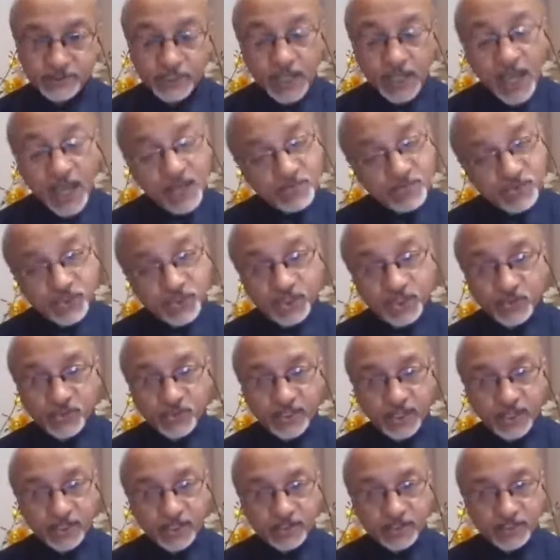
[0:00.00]
I am sure you will
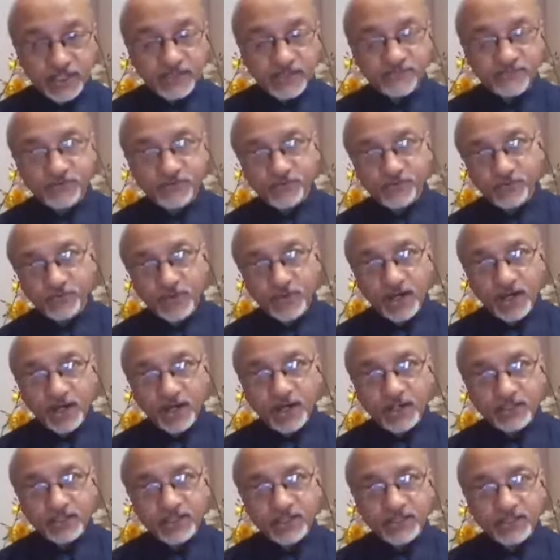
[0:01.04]
get. If you
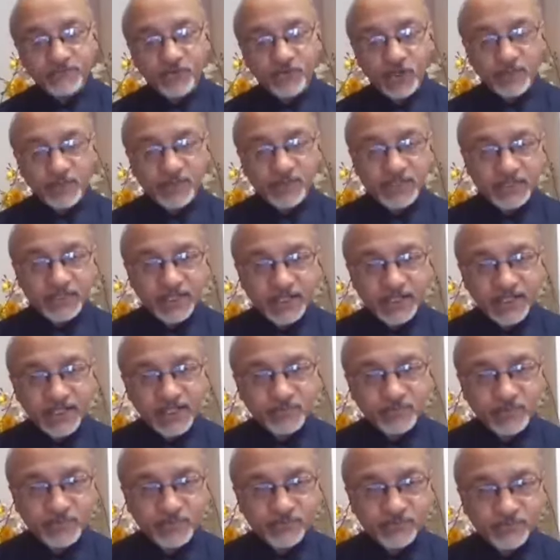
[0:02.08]
are involved in that
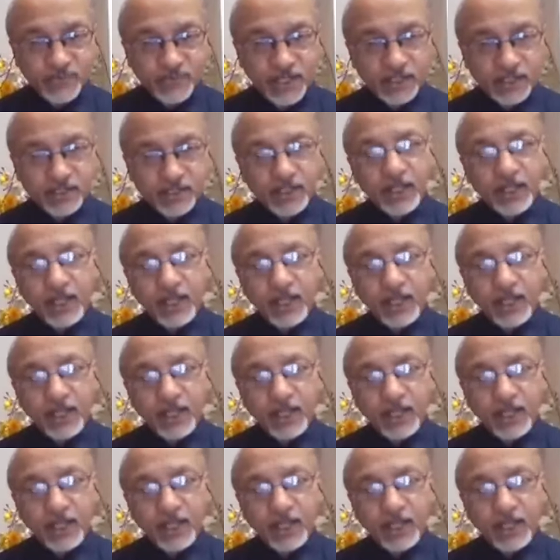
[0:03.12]
type of work,